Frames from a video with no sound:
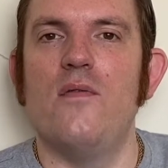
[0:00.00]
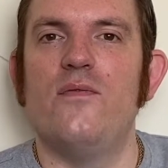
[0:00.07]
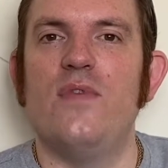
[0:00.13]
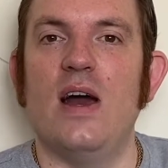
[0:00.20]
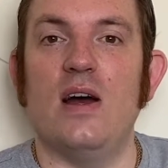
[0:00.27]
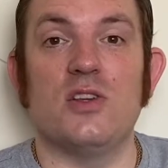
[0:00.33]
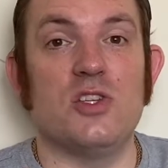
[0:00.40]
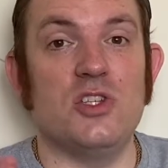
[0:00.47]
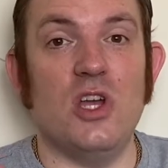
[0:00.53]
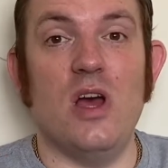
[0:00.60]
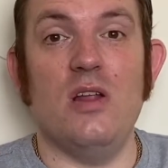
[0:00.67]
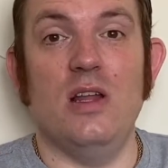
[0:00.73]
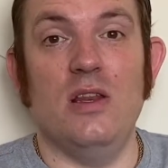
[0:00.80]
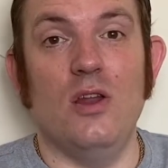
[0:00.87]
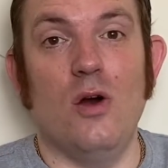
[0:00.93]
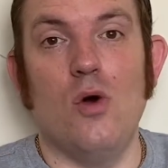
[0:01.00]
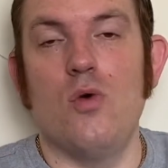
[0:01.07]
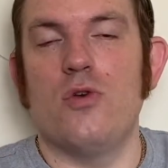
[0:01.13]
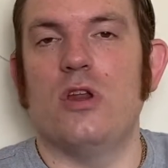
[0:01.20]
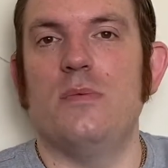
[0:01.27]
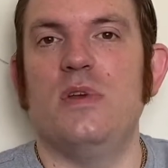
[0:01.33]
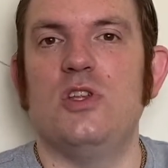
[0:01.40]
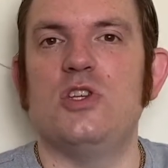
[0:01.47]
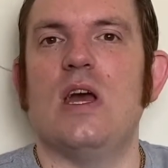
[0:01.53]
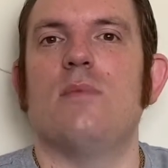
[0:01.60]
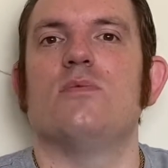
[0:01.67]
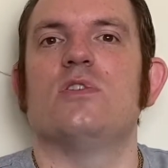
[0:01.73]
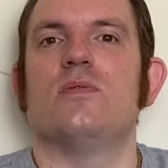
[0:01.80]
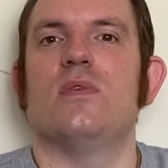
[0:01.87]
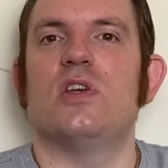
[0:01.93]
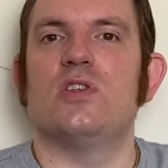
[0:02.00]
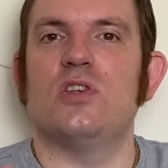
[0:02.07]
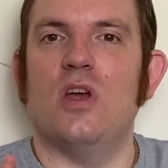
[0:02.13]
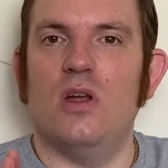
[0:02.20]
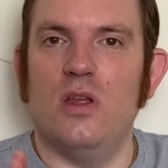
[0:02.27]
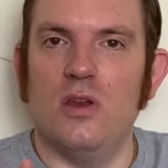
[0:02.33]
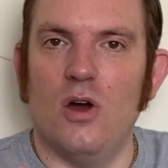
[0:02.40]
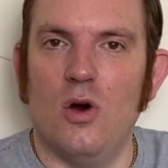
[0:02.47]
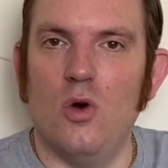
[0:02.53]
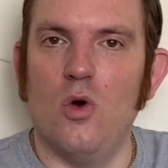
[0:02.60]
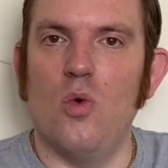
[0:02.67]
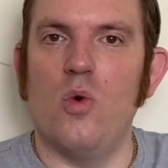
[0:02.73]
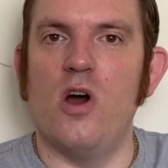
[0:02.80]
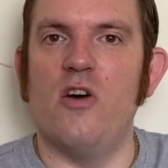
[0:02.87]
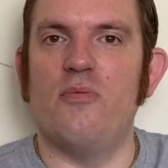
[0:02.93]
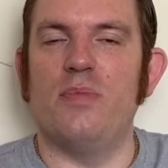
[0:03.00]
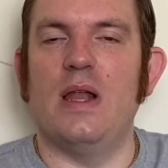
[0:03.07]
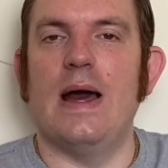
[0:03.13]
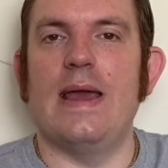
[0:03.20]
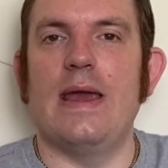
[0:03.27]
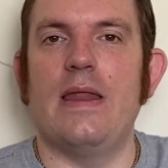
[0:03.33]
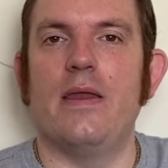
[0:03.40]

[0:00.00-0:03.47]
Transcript: They are certainly not all going to be gems, and they're certainly not all worth playing.